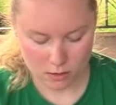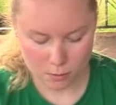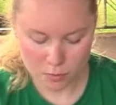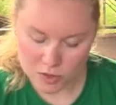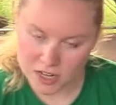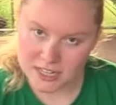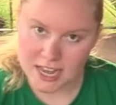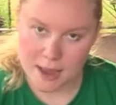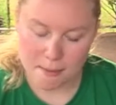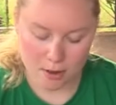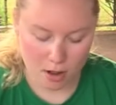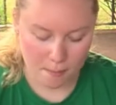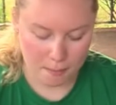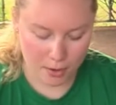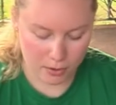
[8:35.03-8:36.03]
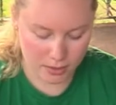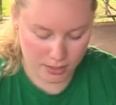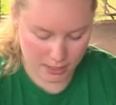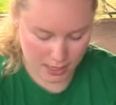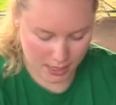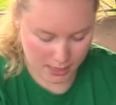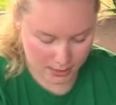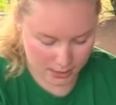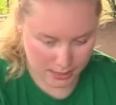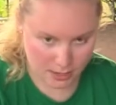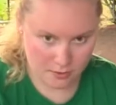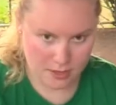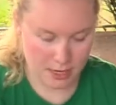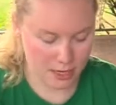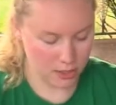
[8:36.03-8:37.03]
I'm going to tape it on both sides
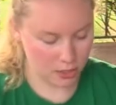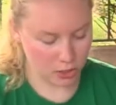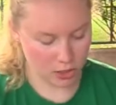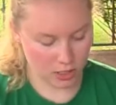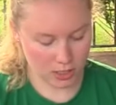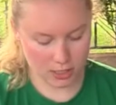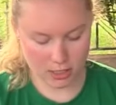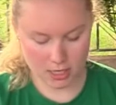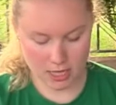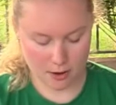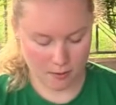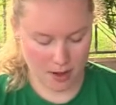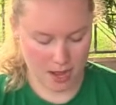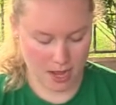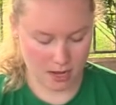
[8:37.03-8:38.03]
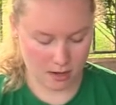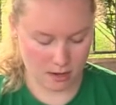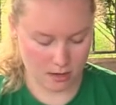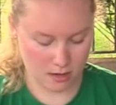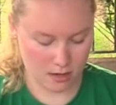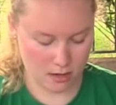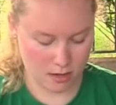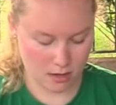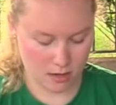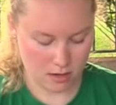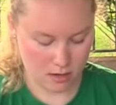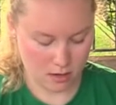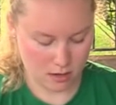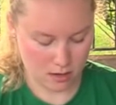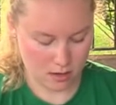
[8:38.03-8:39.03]
down there, just so that way
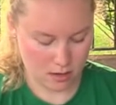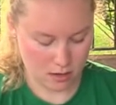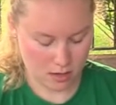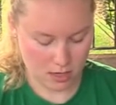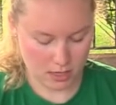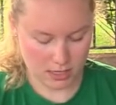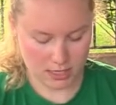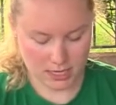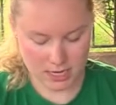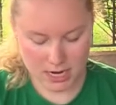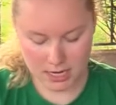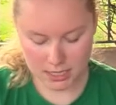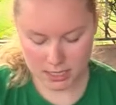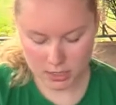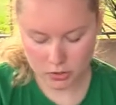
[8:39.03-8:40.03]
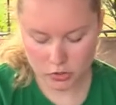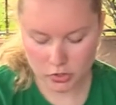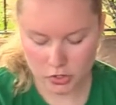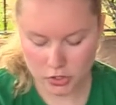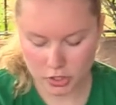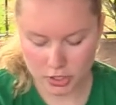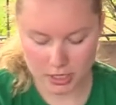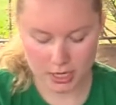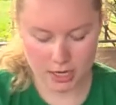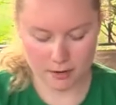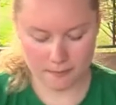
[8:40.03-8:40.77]
it's nice and sturdy.